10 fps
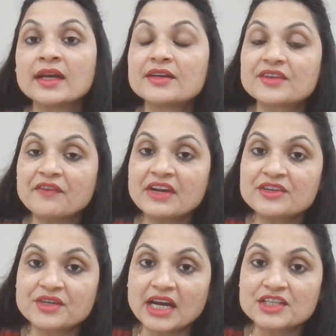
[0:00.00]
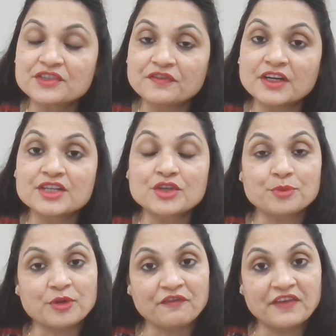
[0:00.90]
Ravi transfers or
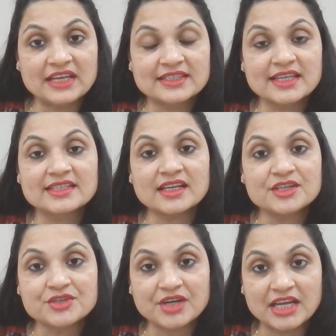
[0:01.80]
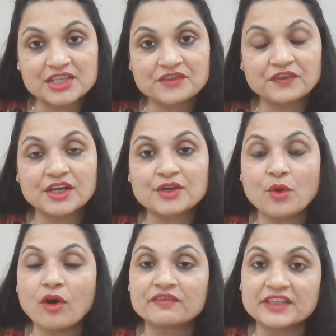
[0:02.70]
professes a transfer
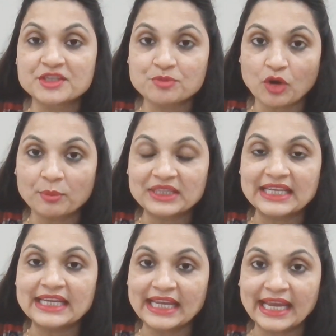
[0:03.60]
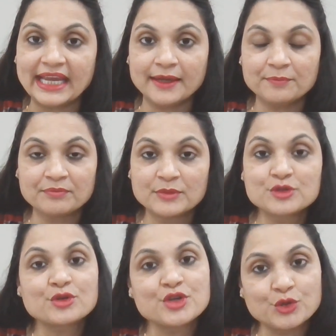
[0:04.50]
of this property A
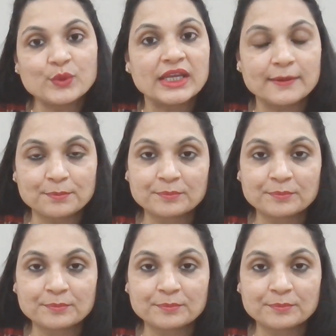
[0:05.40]
to UE.